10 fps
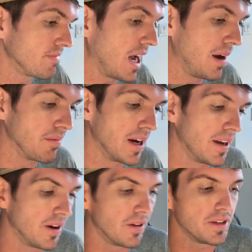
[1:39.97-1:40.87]
I'm
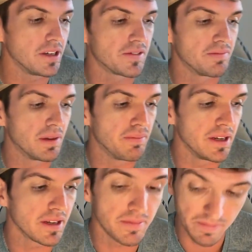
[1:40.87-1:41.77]
buying all these from the
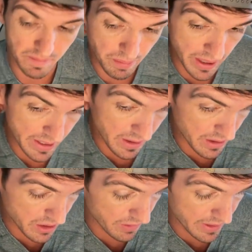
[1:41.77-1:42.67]
big
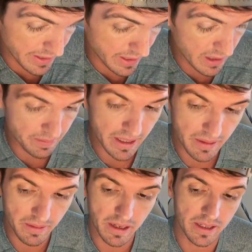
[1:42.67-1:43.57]
breakers over there, the big
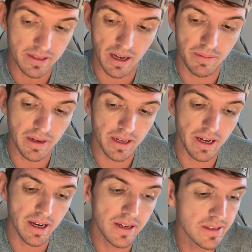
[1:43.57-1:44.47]
consignment
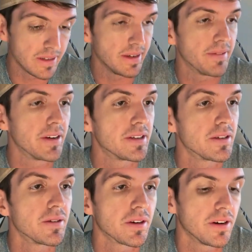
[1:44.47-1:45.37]
guys, and every
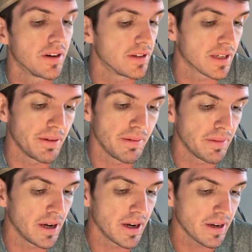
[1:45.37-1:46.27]
single card is coming
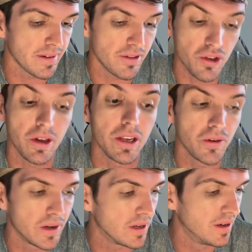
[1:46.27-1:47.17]
back
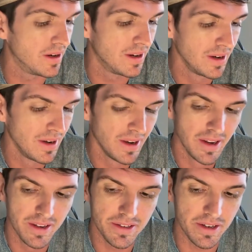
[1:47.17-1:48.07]
genuine.
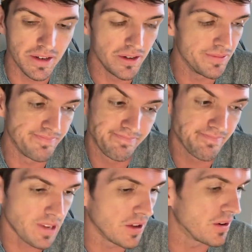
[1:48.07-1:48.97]
So
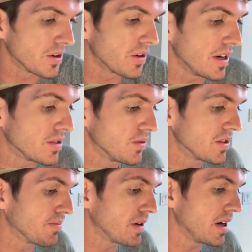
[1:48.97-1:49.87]
they're a great
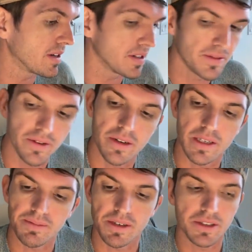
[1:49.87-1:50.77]
source of product as far as
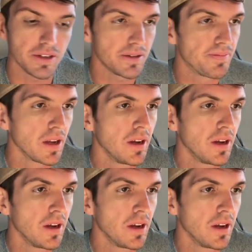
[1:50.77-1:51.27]
I'm concerned.